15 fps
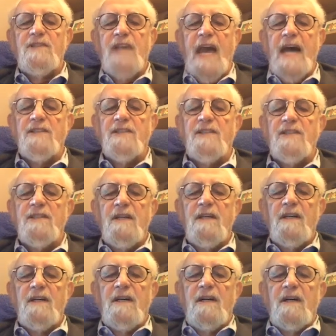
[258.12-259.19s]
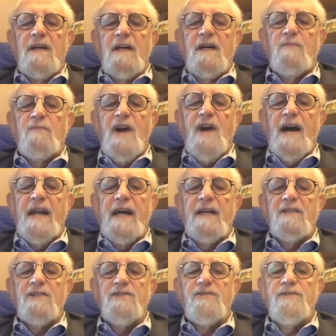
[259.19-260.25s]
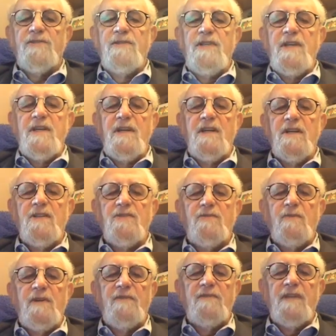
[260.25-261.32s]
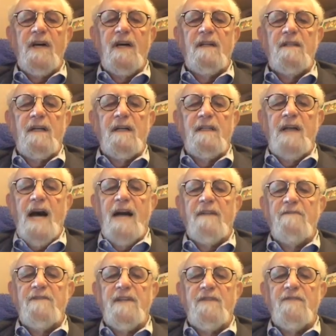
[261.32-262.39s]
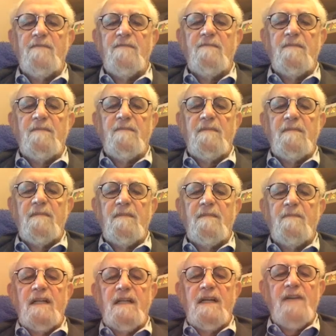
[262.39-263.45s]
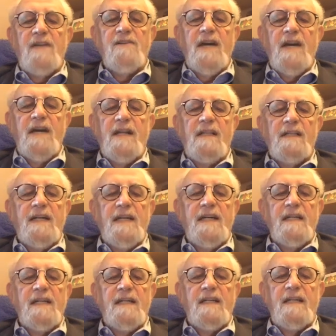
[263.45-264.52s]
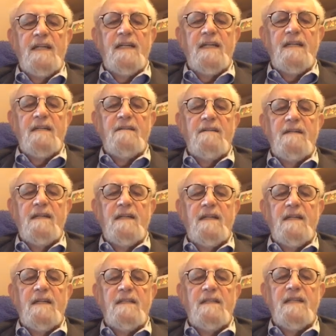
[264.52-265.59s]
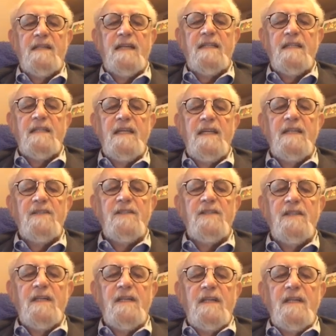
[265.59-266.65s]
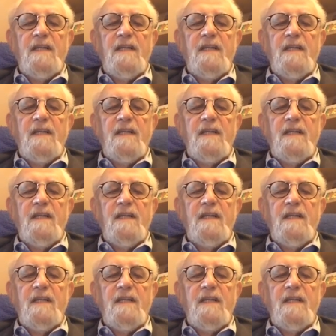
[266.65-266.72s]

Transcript: SAS products. Through the years, we've done a lot of different other analytic techniques.